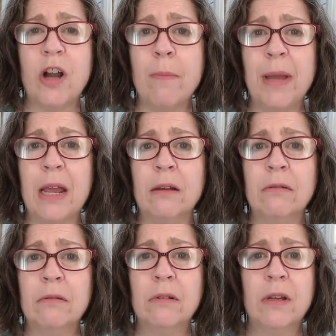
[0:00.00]

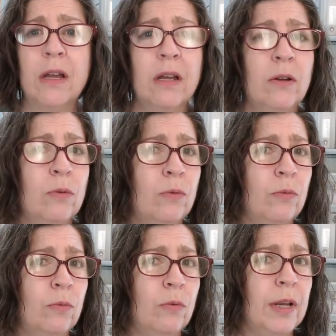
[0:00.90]
shopping?
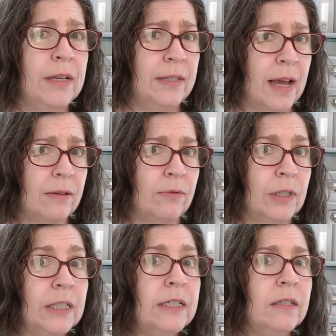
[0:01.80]
Is that
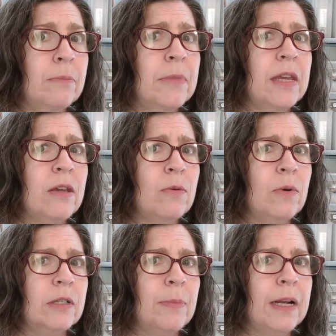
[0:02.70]
really something you
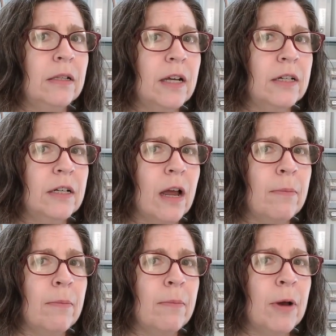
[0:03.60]
want to spend a lot of
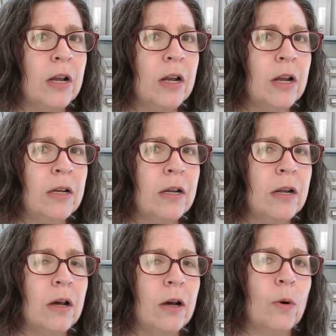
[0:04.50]
time on or
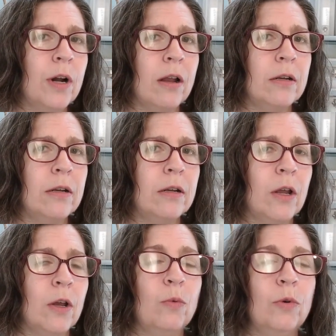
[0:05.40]
not?
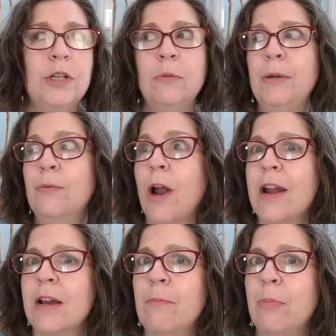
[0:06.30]
Would you be writing
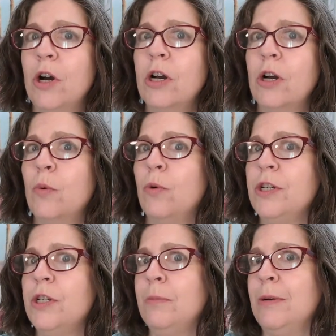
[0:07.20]
a book? Would you
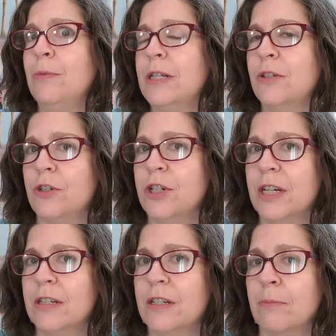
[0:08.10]
be researching
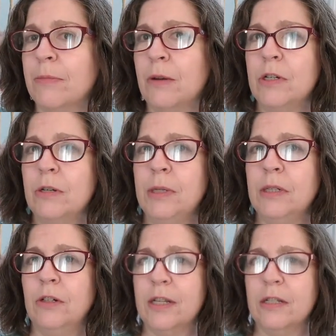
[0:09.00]
something? Would you be
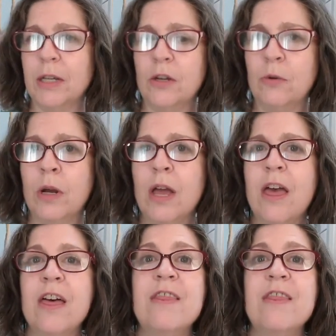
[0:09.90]
learning something new?